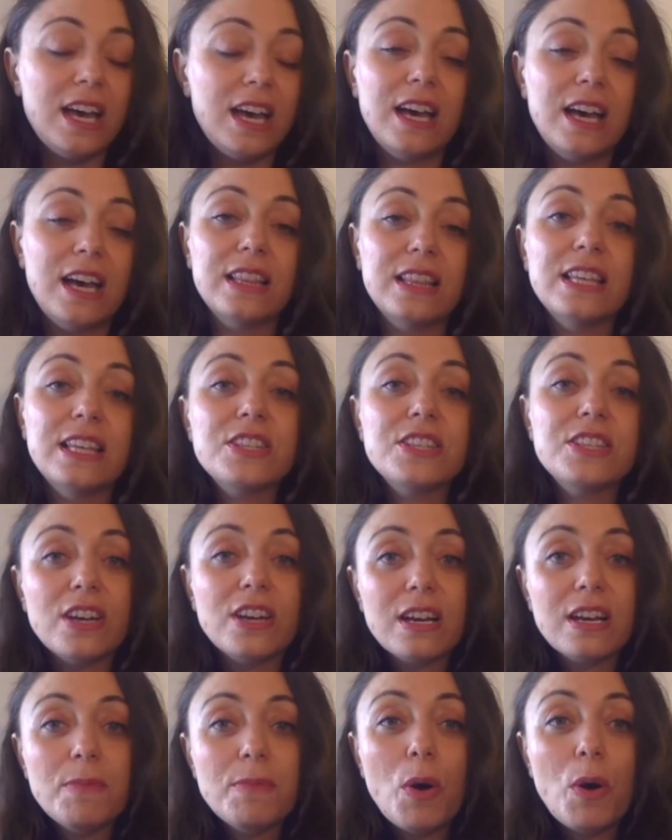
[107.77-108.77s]
Let's
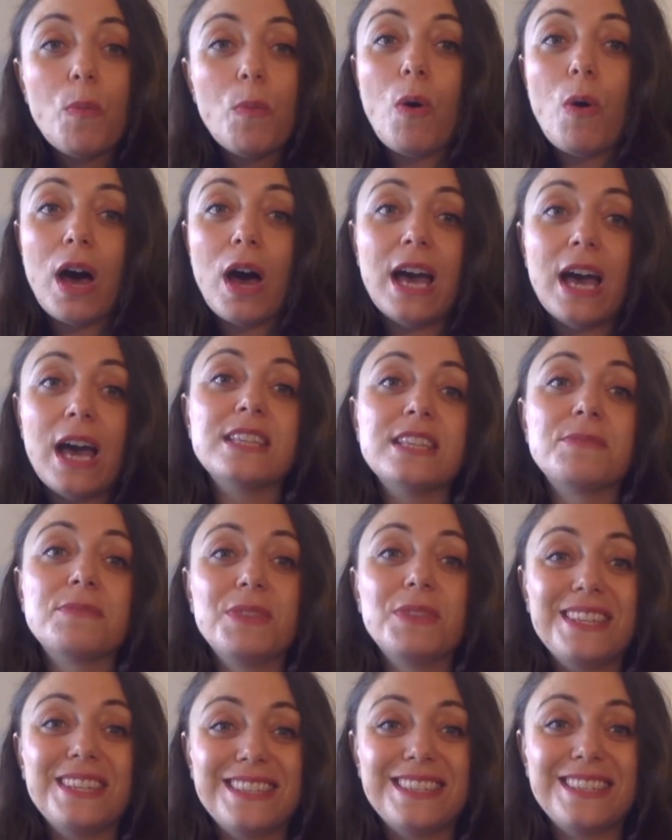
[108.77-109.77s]
talk about why
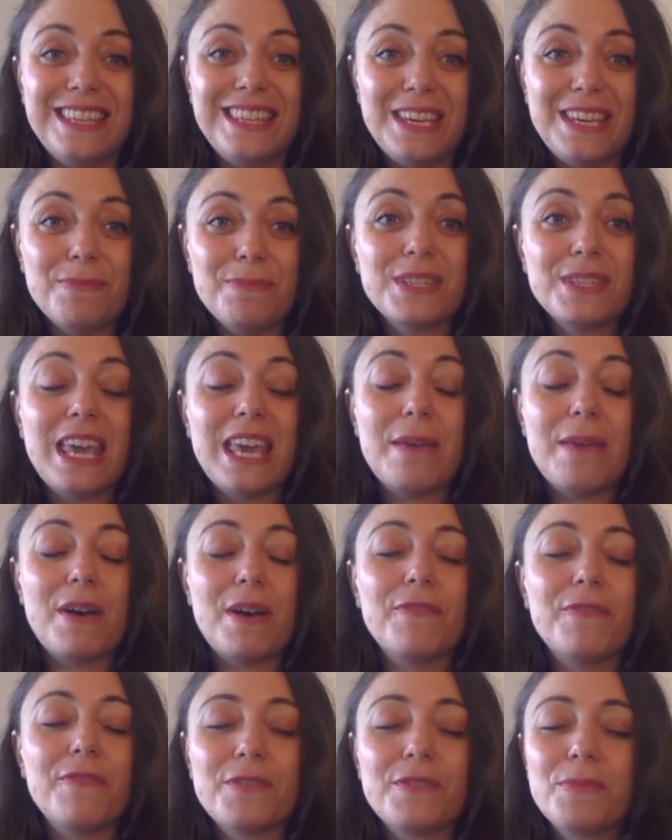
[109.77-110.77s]
some of these themes came
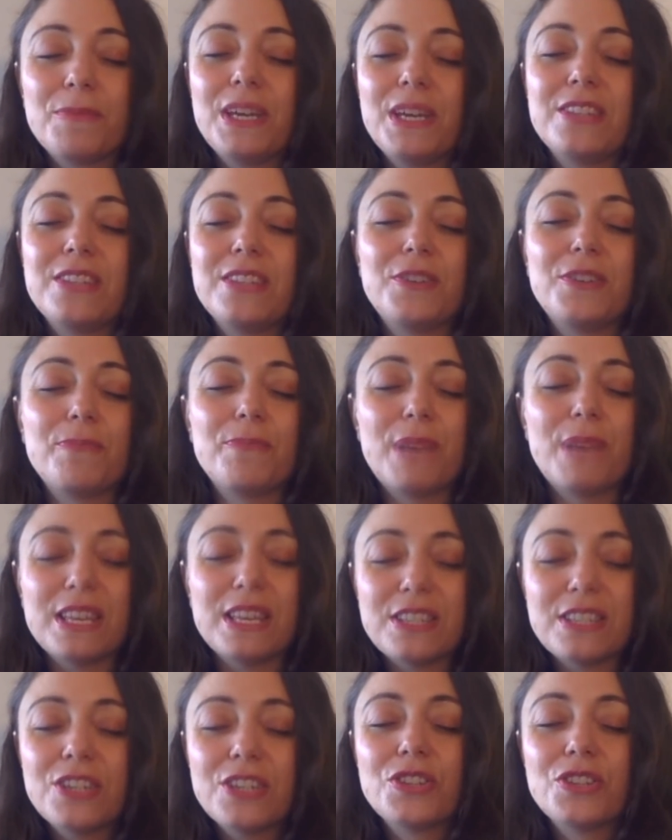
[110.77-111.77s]
up for me as your
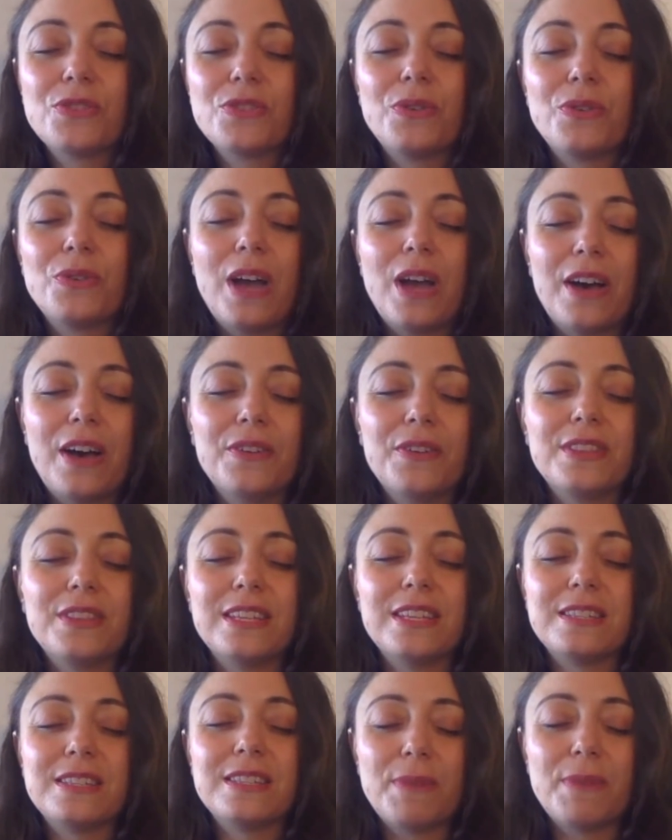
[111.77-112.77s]
message throughout
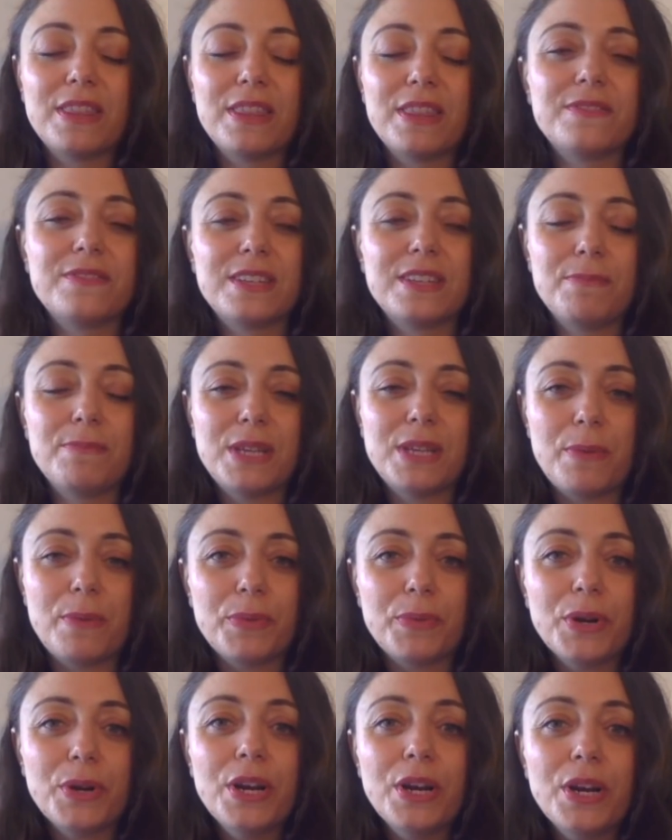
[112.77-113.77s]
this month of
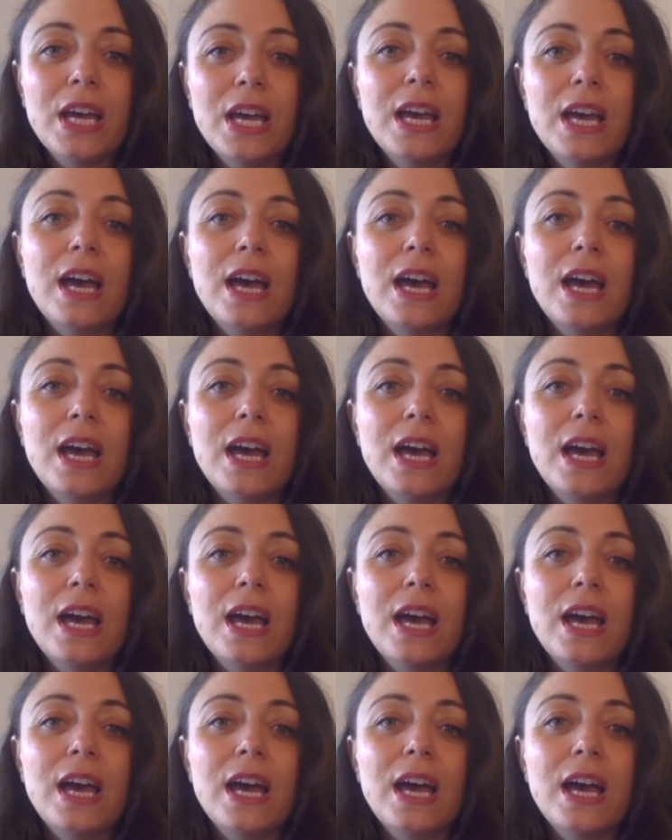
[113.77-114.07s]
September.